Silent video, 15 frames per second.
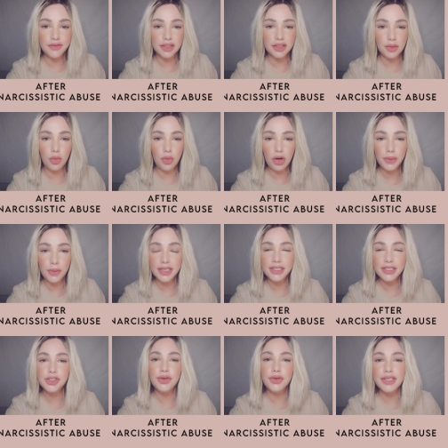And the more we
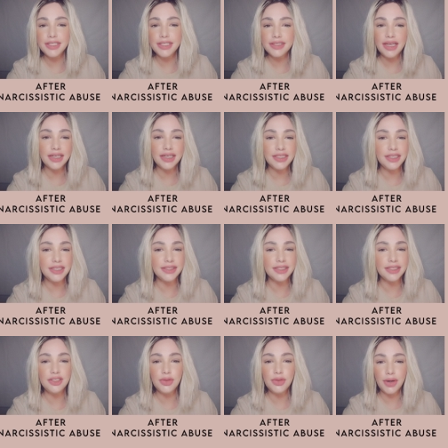integrate these techniques
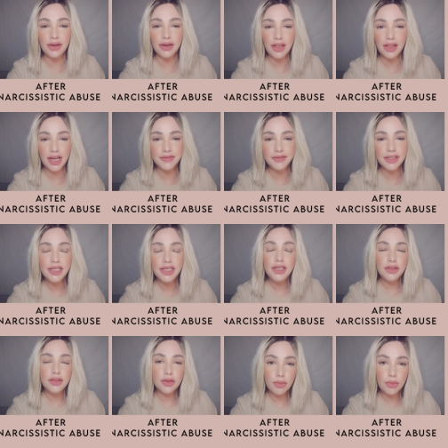into our lives,
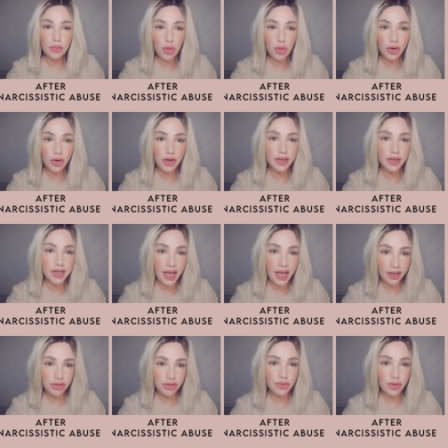the more
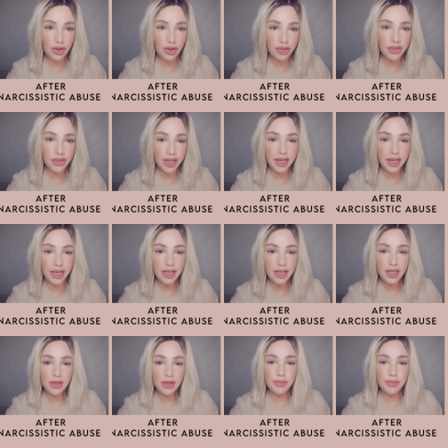natural they
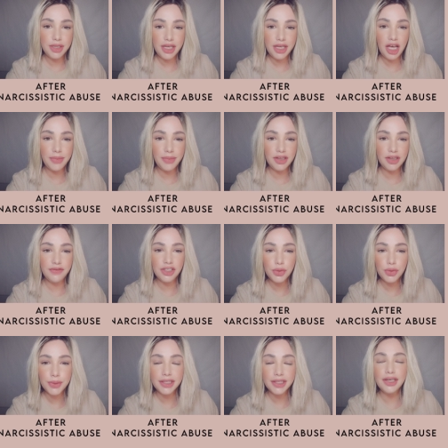become, and
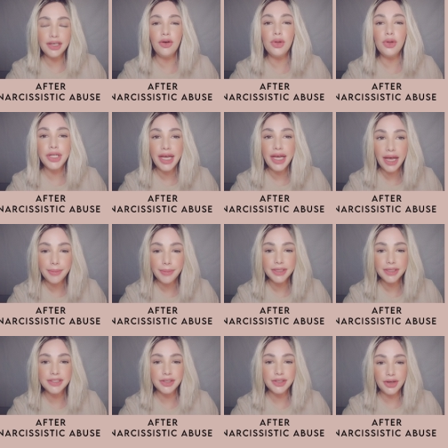eventually old
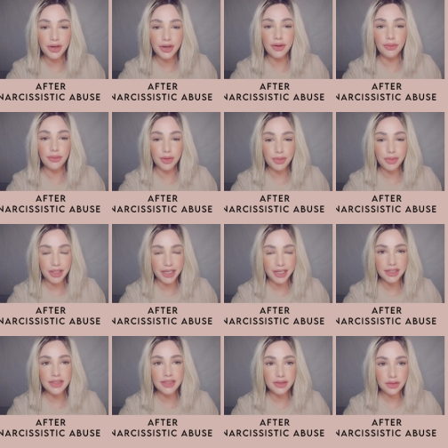habits are
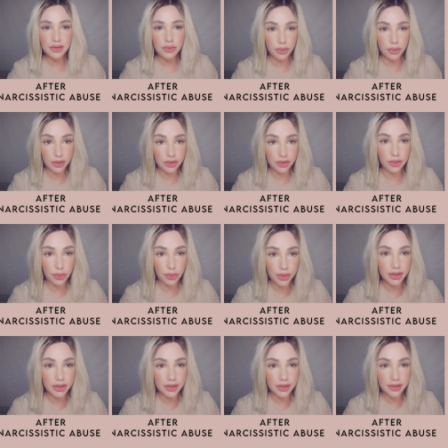replaced with new
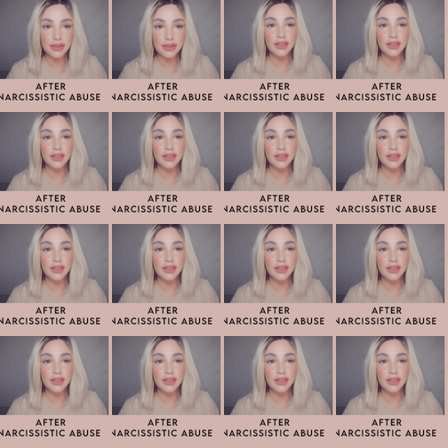ones.